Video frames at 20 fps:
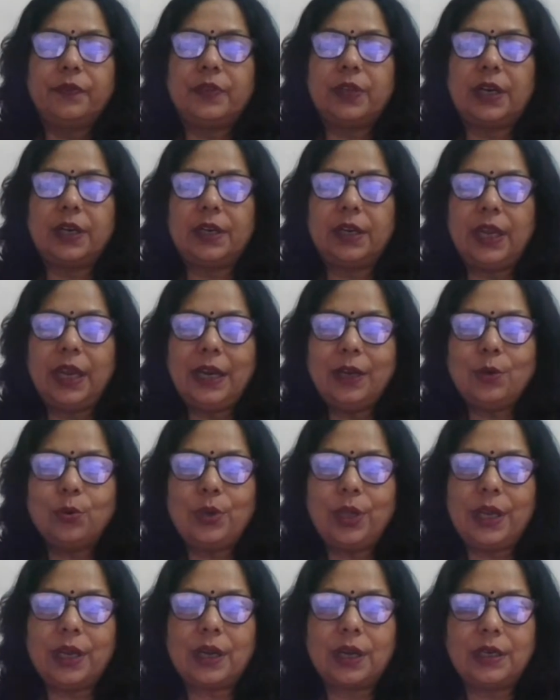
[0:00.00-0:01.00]
The
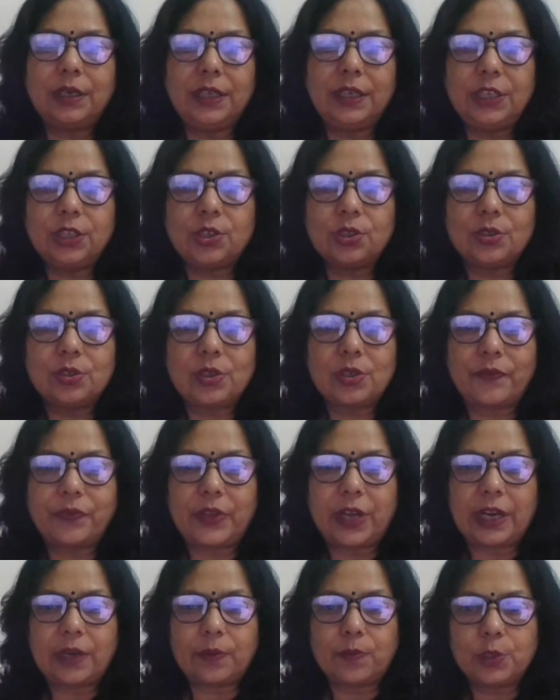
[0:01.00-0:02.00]
day-to-day conditions of
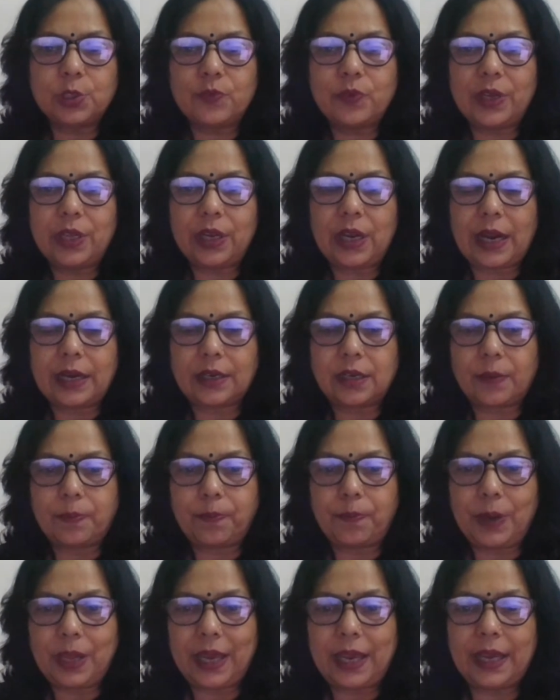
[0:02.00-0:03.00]
the atmosphere at a
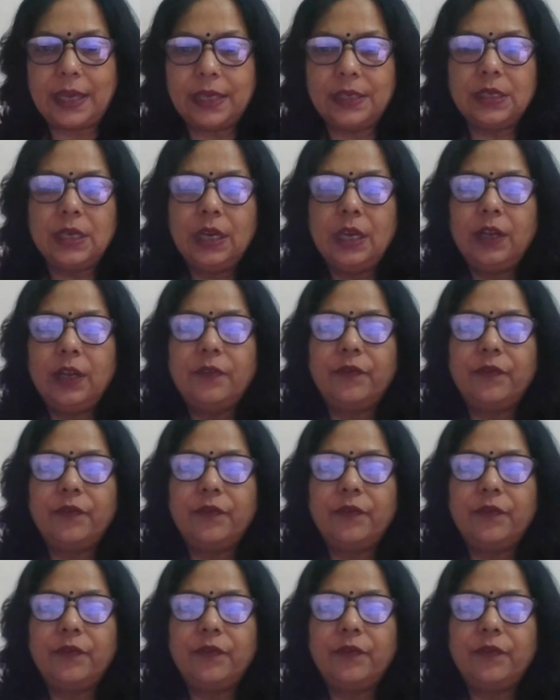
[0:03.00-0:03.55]
place